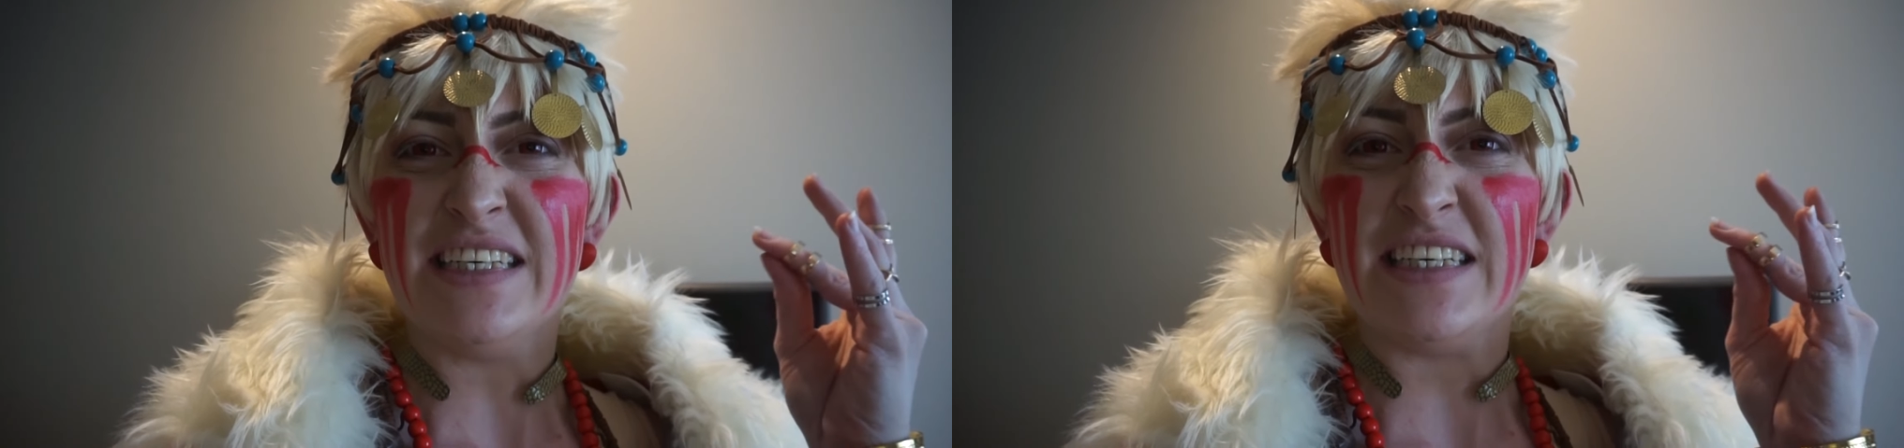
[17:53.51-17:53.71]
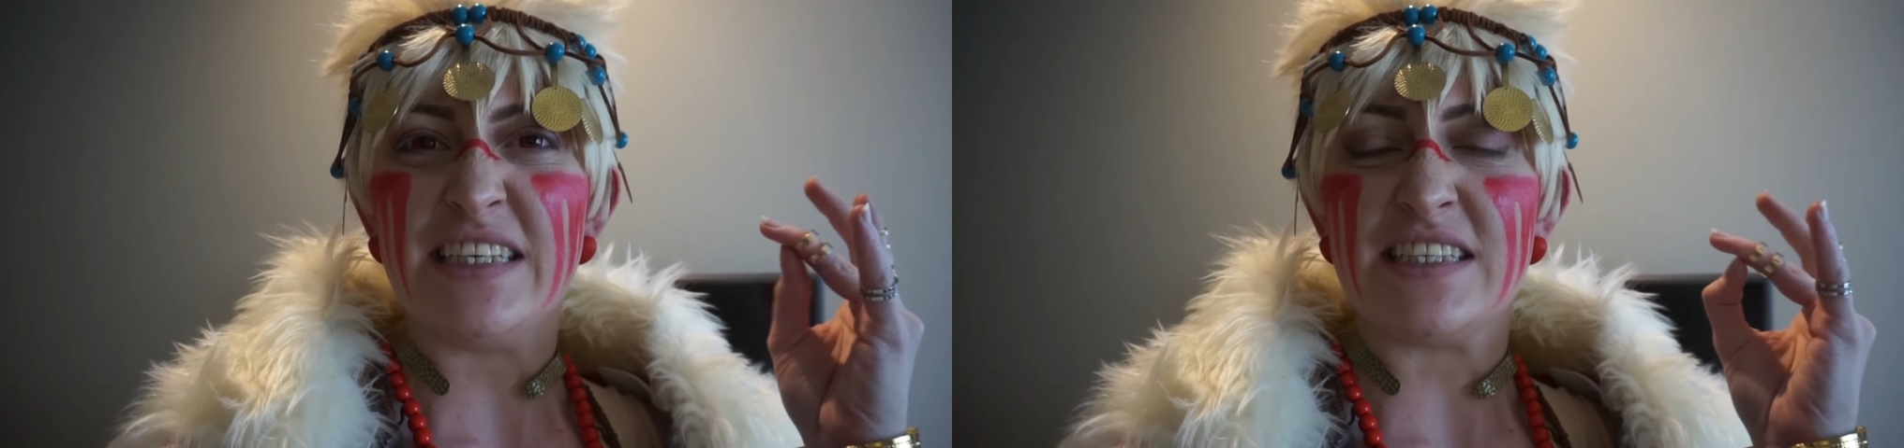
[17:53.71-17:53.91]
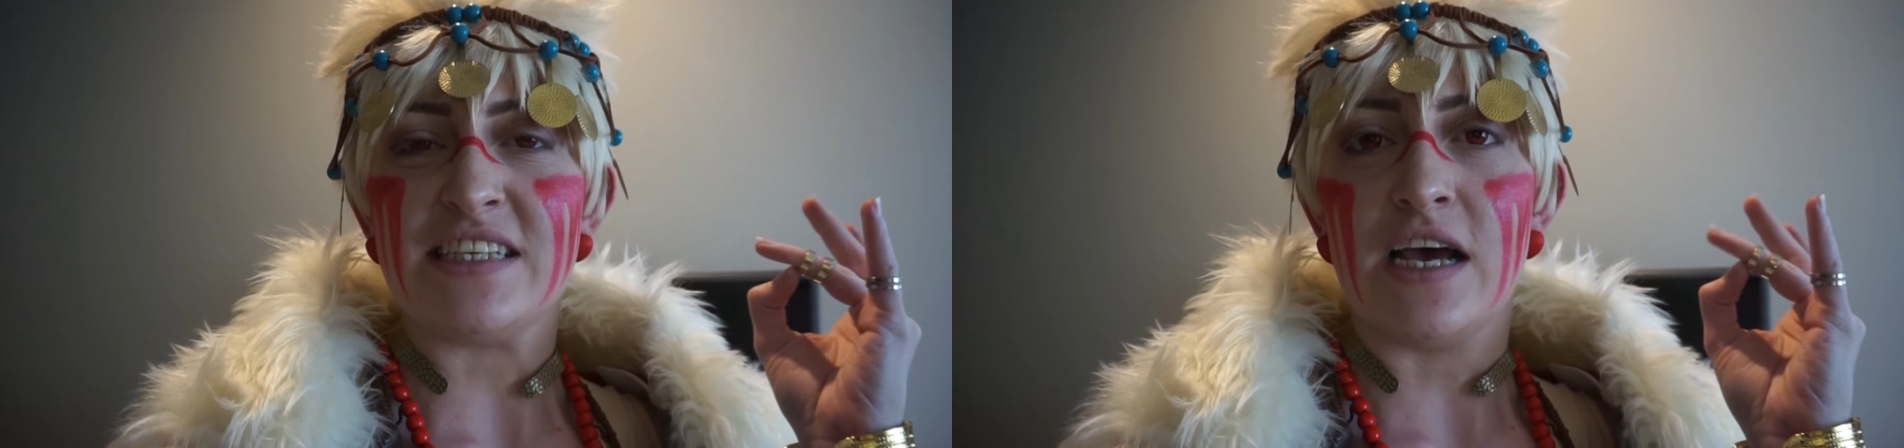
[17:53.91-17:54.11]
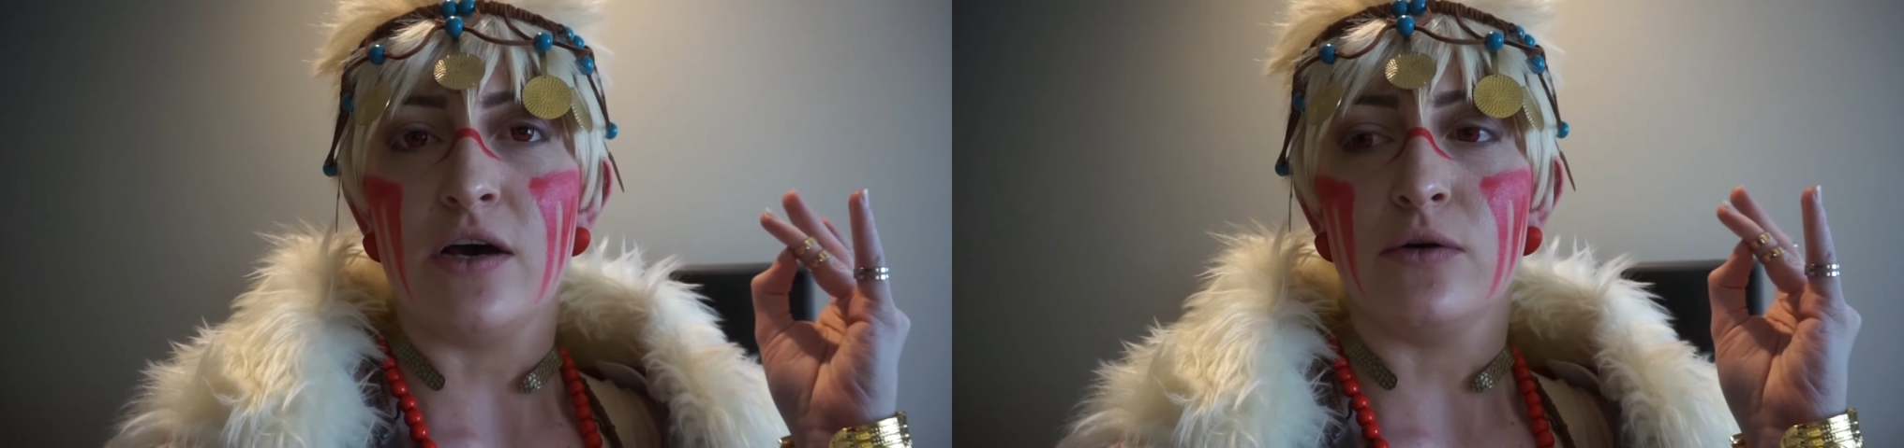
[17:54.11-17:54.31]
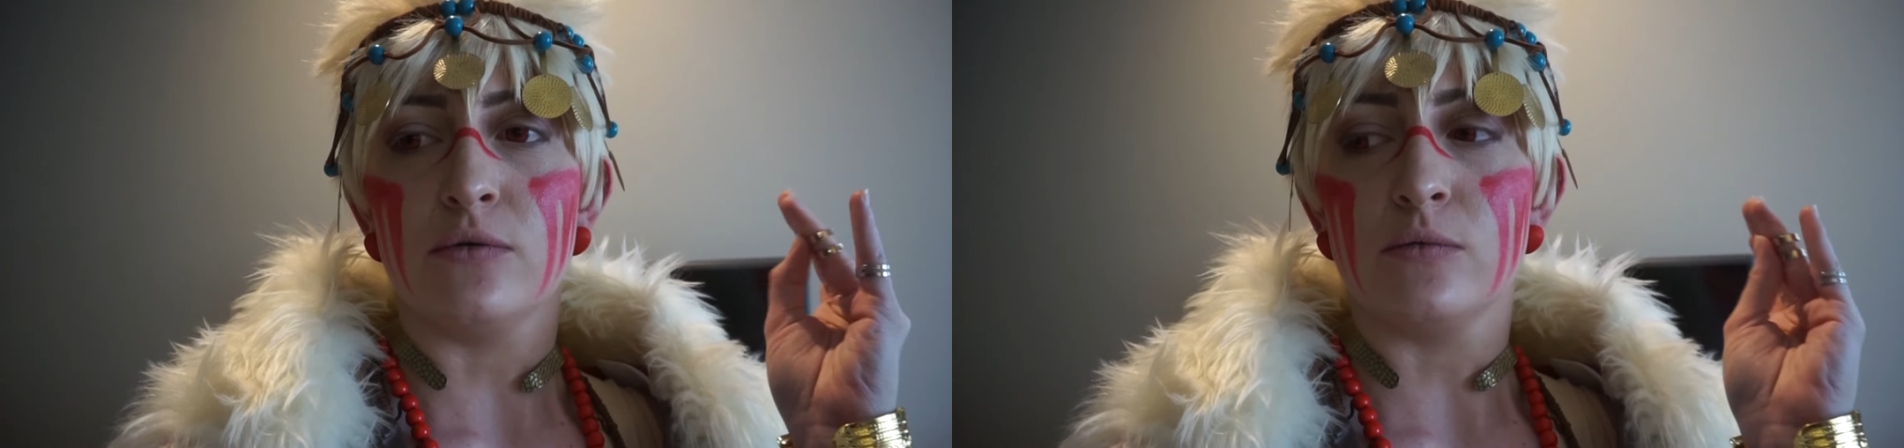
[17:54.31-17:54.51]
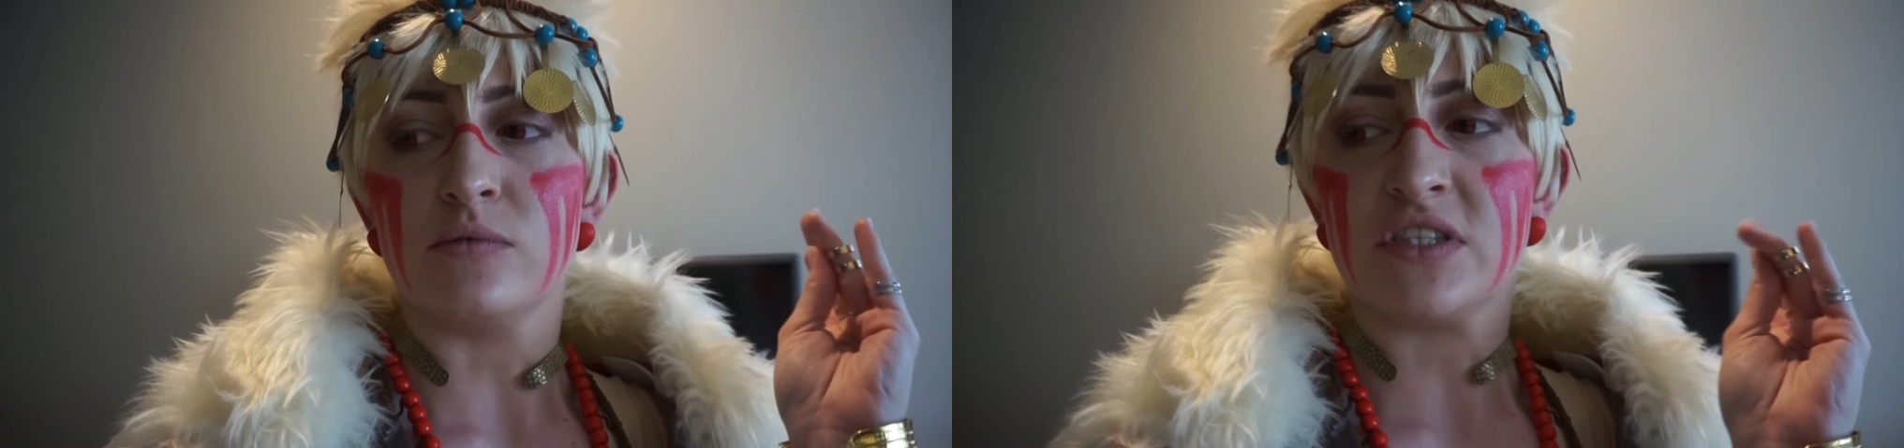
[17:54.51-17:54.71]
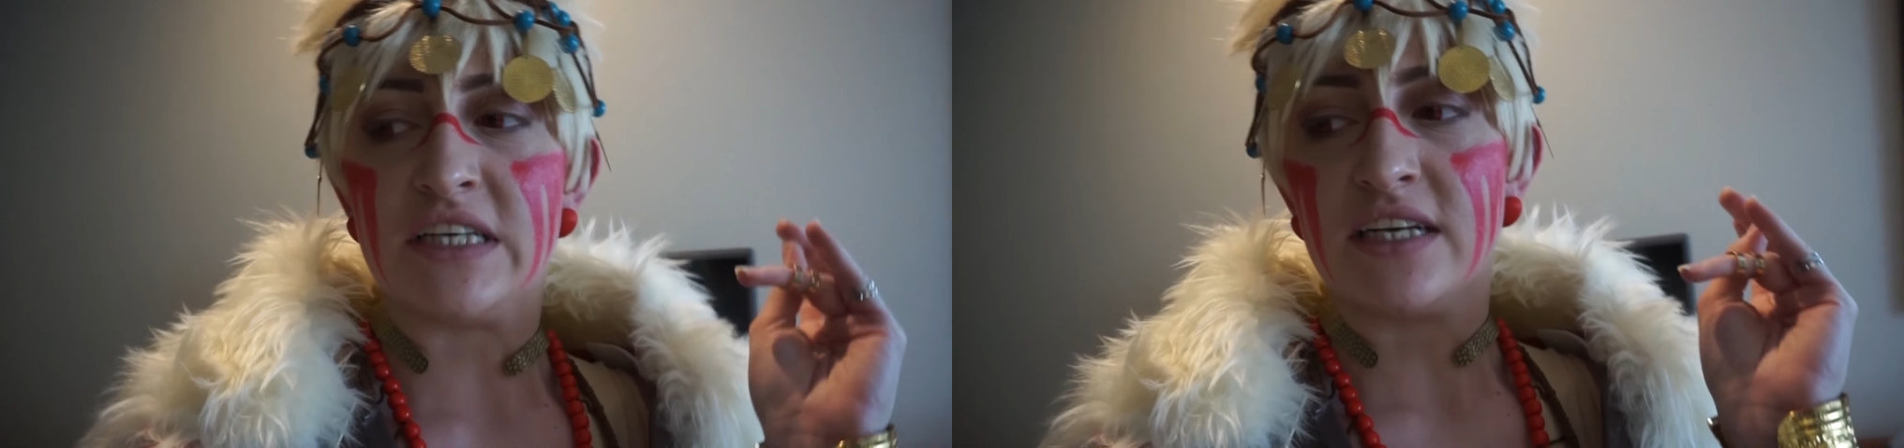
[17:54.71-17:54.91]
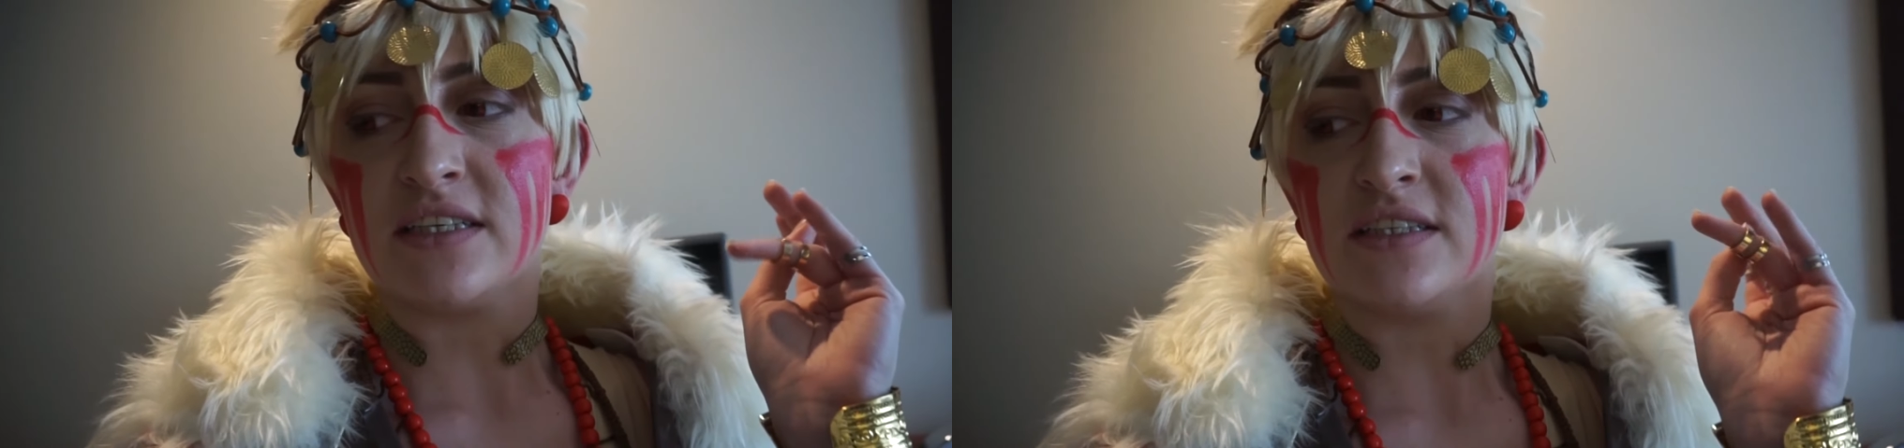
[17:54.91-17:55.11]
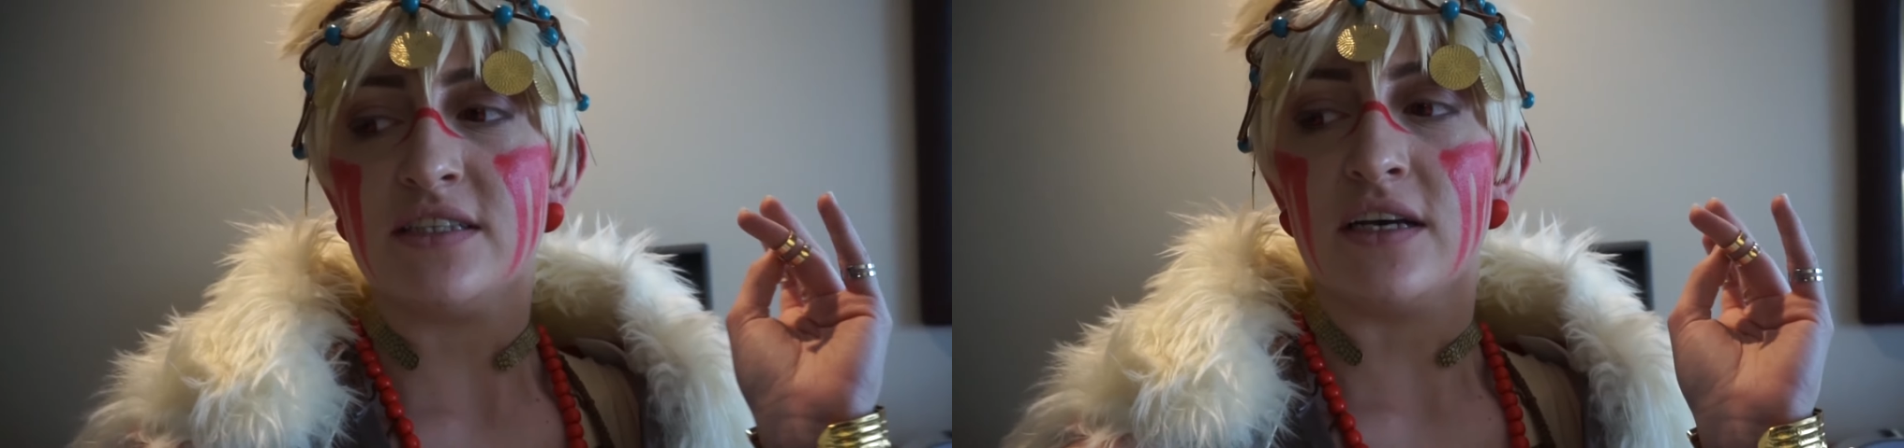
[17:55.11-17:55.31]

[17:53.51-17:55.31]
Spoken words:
It is now 6,